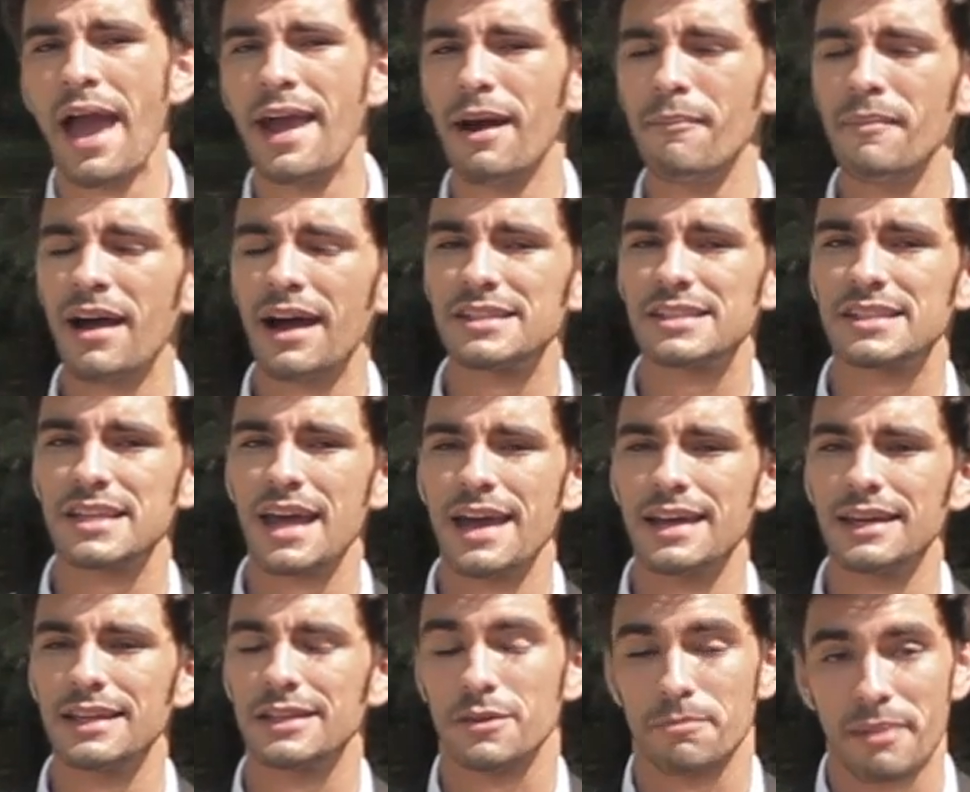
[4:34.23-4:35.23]
And I'm not
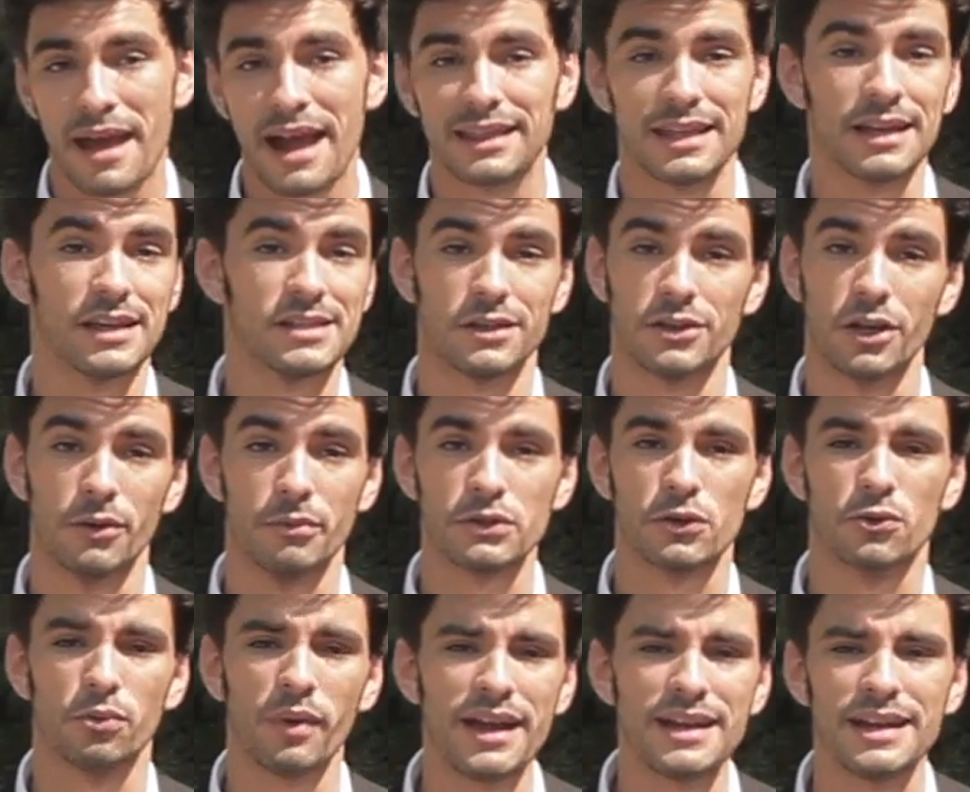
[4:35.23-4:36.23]
saying it's a bad thing, because I thought it was
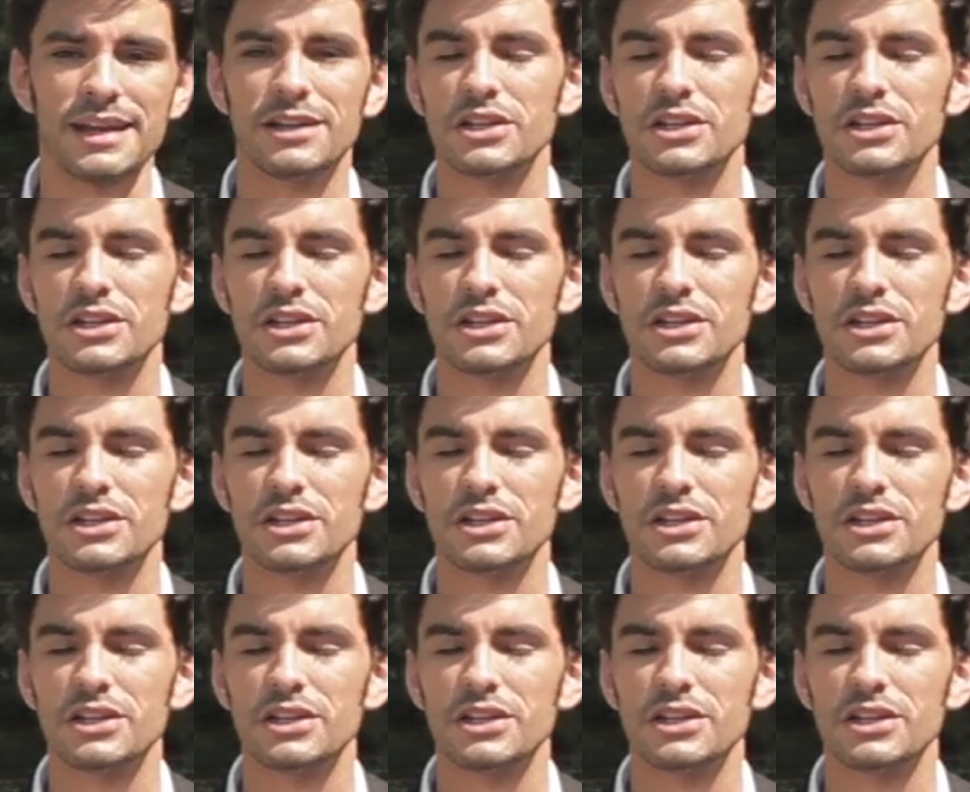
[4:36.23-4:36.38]
great.